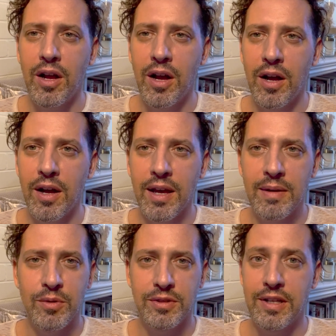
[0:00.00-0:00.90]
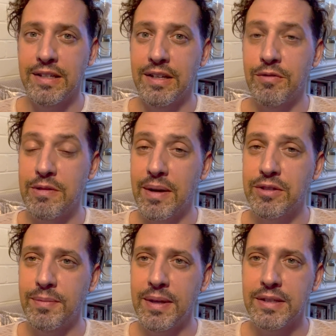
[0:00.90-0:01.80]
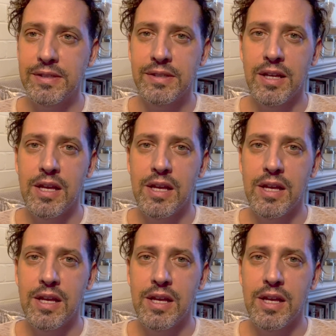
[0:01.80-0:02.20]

I am more selective with my topics,